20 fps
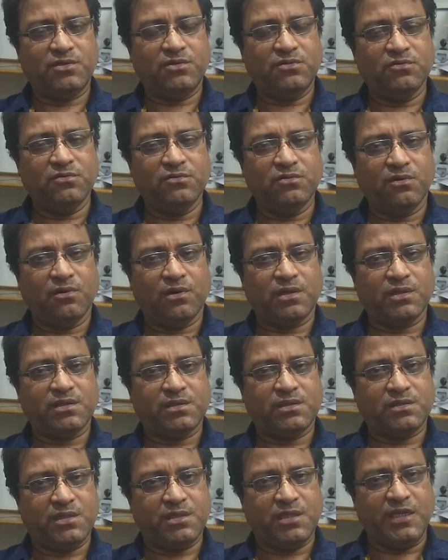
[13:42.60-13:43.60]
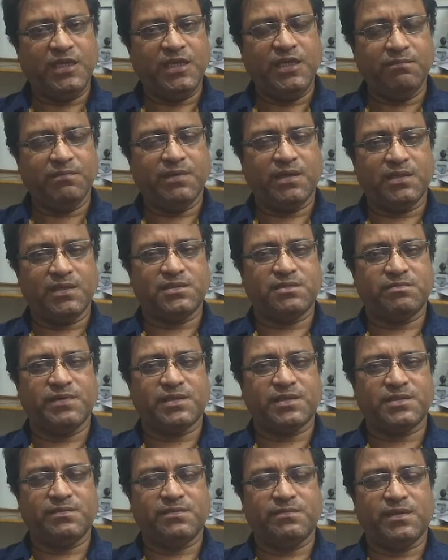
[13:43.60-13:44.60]
for 2 or 3
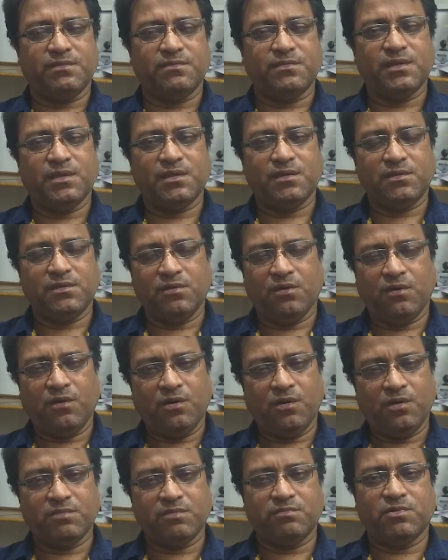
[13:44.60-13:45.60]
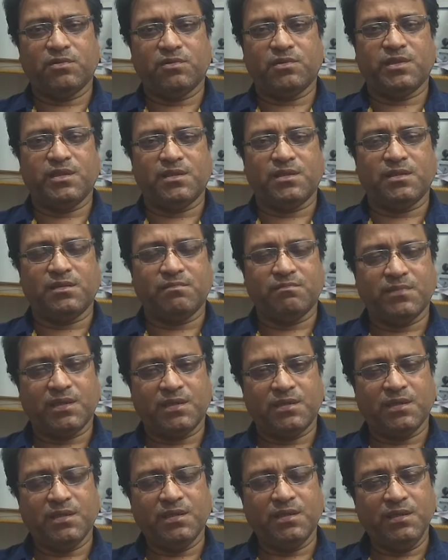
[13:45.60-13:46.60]
months maximum, not more than,
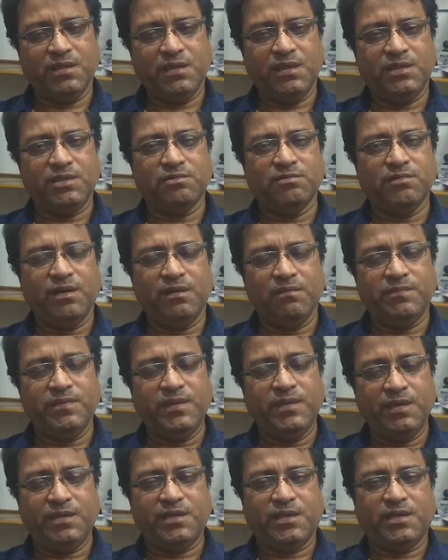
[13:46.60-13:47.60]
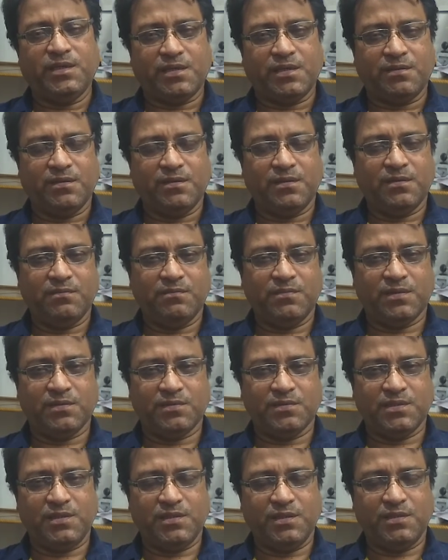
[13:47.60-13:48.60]
but it will be taken,
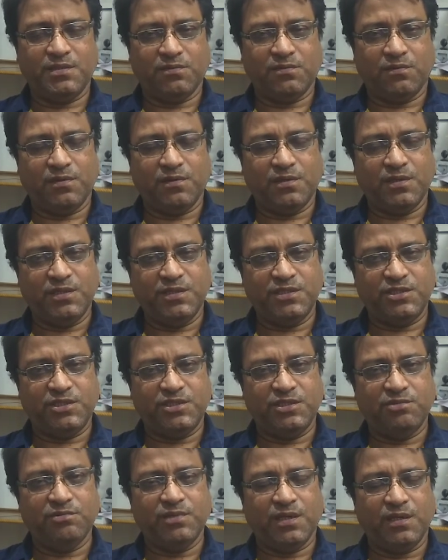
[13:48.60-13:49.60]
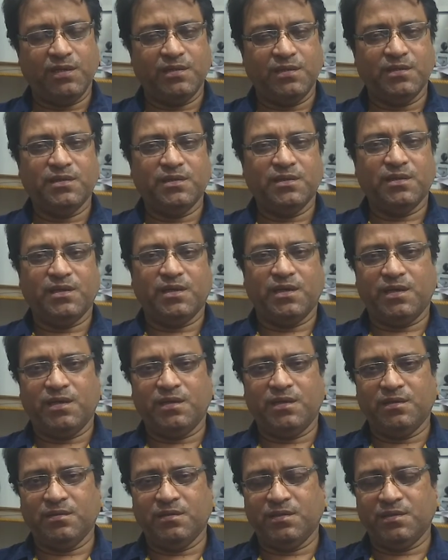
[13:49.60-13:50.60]
because it is already scheduled
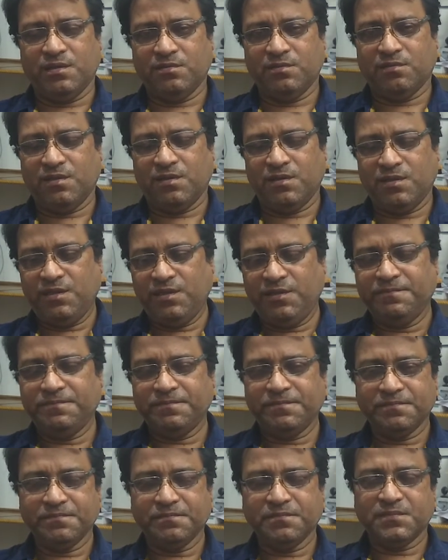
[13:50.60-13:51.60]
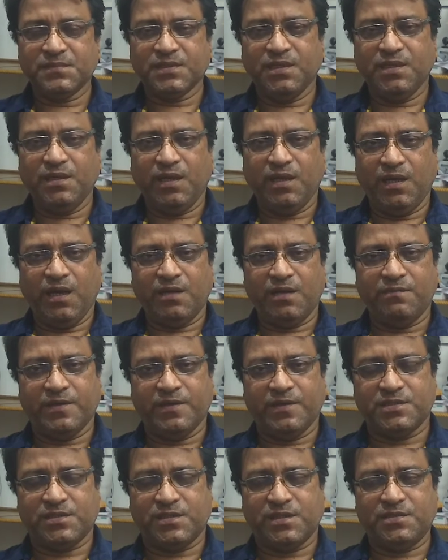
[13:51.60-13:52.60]
and it is already in
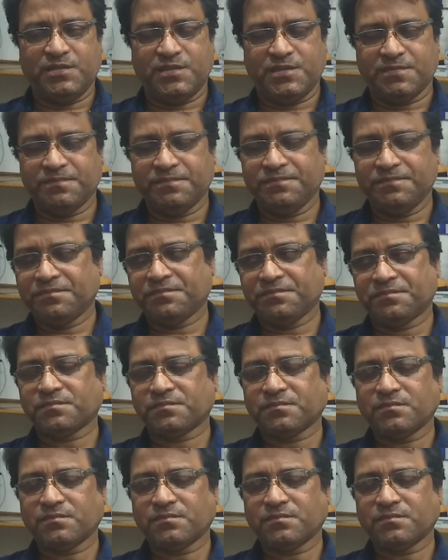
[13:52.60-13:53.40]
advanced stage.